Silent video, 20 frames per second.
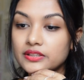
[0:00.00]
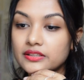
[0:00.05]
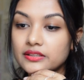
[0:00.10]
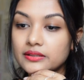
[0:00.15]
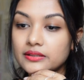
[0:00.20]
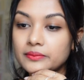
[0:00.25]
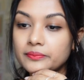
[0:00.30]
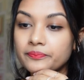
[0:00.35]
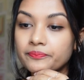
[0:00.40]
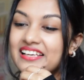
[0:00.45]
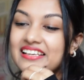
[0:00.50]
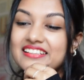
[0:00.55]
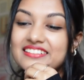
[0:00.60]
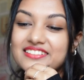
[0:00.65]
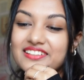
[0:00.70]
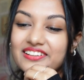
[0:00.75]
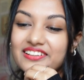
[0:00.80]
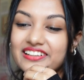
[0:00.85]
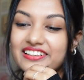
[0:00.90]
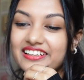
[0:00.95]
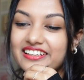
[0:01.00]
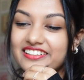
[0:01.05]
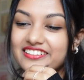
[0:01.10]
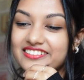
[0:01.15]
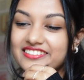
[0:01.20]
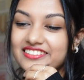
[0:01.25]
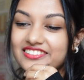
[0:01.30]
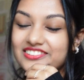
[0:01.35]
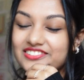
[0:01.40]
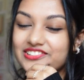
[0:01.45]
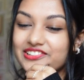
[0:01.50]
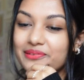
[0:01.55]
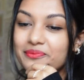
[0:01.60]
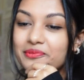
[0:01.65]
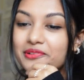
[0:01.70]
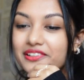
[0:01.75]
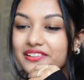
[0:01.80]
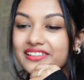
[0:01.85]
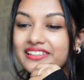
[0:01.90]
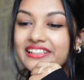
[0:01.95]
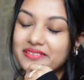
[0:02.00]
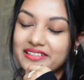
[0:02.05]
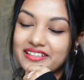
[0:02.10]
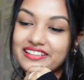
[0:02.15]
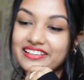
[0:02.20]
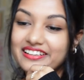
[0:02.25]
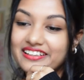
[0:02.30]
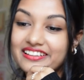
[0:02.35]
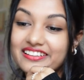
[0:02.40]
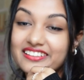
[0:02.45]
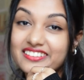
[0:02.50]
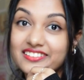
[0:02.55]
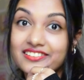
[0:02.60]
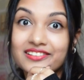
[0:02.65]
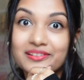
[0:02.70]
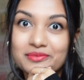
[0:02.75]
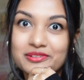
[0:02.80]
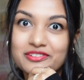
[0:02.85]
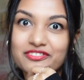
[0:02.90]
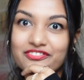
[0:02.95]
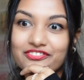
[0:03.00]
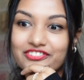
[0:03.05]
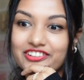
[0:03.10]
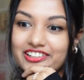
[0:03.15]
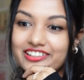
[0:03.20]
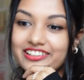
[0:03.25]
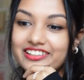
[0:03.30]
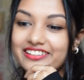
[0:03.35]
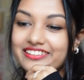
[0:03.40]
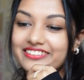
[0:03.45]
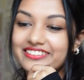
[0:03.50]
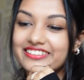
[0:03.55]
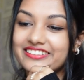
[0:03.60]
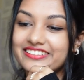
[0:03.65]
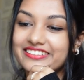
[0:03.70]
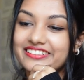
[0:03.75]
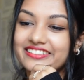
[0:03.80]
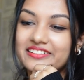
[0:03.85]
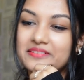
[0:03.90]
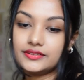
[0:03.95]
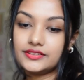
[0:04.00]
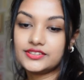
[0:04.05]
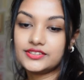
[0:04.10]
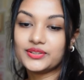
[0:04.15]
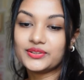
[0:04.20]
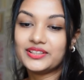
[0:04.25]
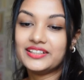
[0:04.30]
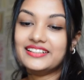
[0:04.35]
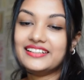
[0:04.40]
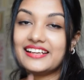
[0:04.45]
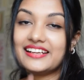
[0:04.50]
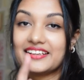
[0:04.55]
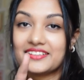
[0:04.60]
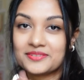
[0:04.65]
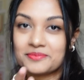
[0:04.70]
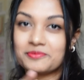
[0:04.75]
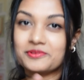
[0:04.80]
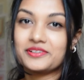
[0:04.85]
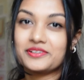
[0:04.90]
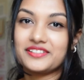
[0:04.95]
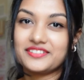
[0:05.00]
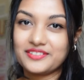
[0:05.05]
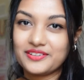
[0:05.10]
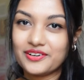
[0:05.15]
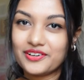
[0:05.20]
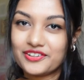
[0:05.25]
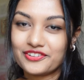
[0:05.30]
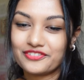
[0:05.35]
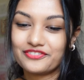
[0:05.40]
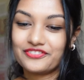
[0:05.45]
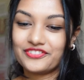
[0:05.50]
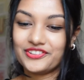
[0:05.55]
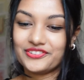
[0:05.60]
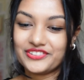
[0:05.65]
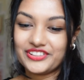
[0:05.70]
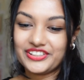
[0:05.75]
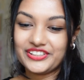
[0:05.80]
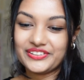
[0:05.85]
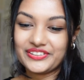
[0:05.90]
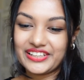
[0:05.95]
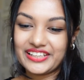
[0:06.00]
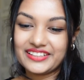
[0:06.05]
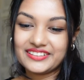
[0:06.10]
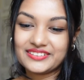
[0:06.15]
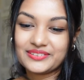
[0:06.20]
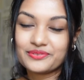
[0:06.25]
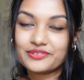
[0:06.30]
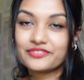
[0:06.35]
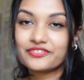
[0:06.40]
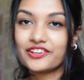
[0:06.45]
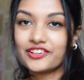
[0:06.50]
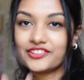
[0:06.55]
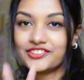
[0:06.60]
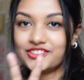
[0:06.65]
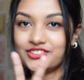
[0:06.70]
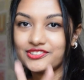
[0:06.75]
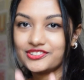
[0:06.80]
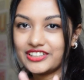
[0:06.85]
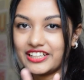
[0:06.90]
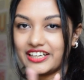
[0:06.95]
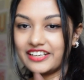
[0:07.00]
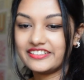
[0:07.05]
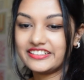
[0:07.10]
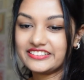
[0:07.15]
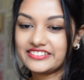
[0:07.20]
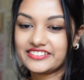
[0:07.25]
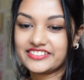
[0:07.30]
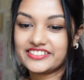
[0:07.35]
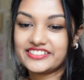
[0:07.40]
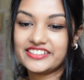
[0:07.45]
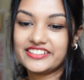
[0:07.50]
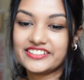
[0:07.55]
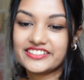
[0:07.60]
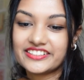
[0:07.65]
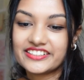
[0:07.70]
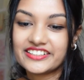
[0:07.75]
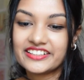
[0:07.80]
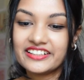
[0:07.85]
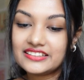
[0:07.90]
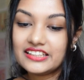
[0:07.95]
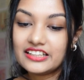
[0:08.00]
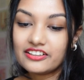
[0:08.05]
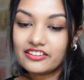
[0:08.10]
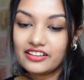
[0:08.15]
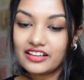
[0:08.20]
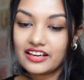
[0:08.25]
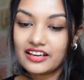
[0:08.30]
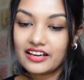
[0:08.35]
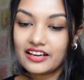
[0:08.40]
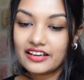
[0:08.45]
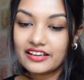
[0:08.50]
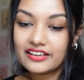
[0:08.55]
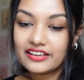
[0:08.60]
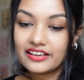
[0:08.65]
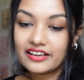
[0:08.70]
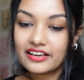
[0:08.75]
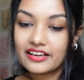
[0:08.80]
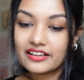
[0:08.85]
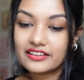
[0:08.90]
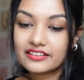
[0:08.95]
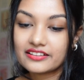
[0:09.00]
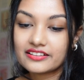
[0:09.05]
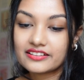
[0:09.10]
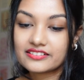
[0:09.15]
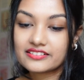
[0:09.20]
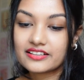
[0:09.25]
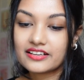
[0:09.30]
him. It's gonna get us into trouble, but it's gonna be fun, isn't it? So the next book is God of Fury, okay? So we've got two characters here, Nikolai, and the next